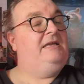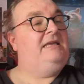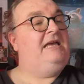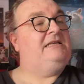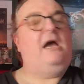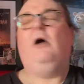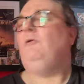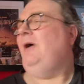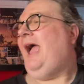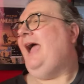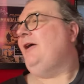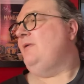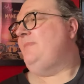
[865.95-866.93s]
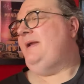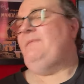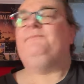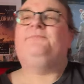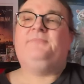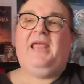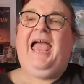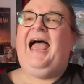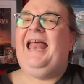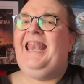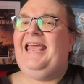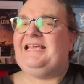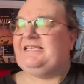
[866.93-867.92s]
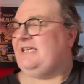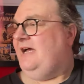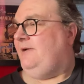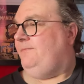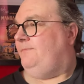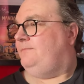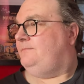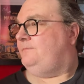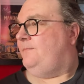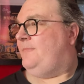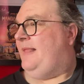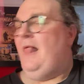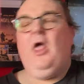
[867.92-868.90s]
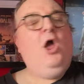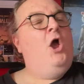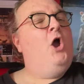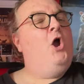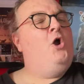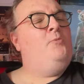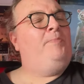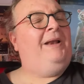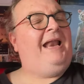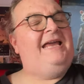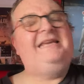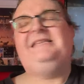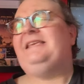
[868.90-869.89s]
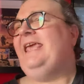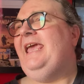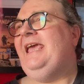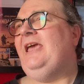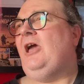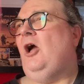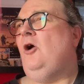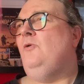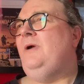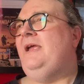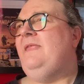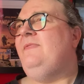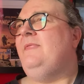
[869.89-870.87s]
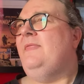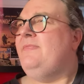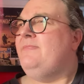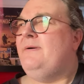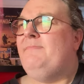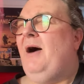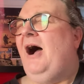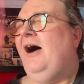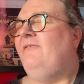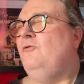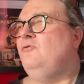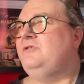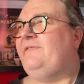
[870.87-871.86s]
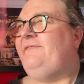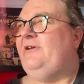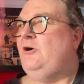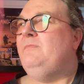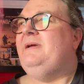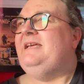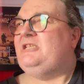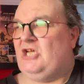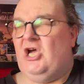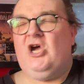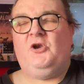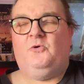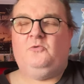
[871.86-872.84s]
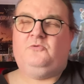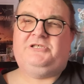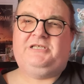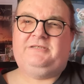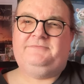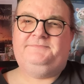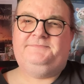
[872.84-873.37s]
Yes. Oh, hang on a minute. Alexa, who plays Kingo in the Marvel's film Eternals?